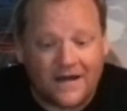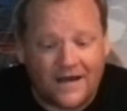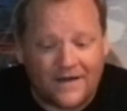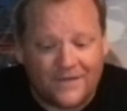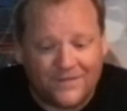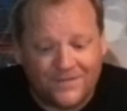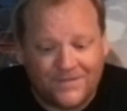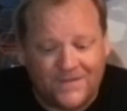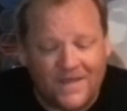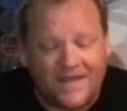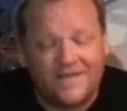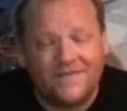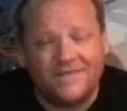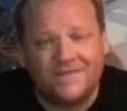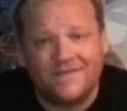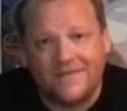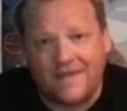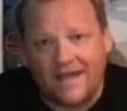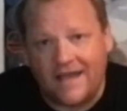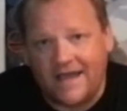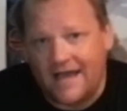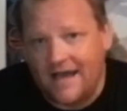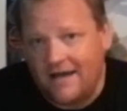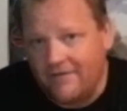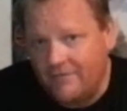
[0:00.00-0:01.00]
I think
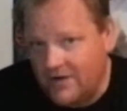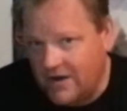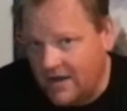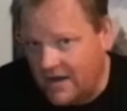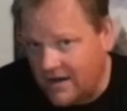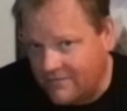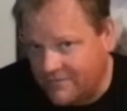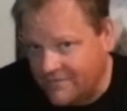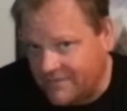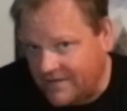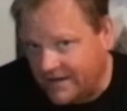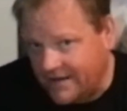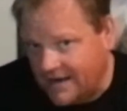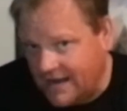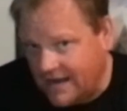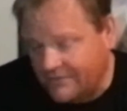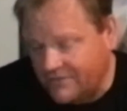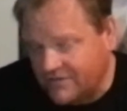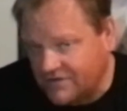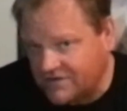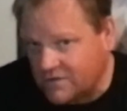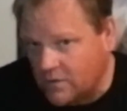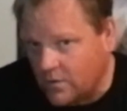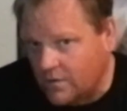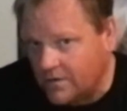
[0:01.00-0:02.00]
they have enough. They're going to have
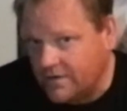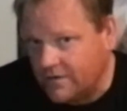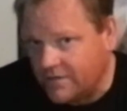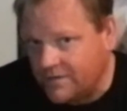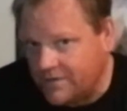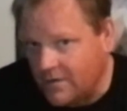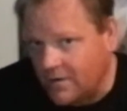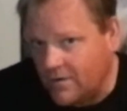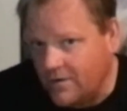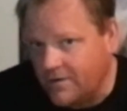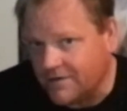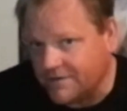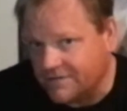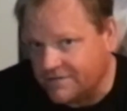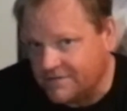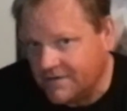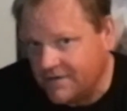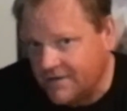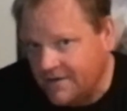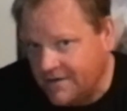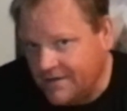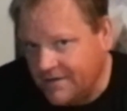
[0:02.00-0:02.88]
to score in the 30s.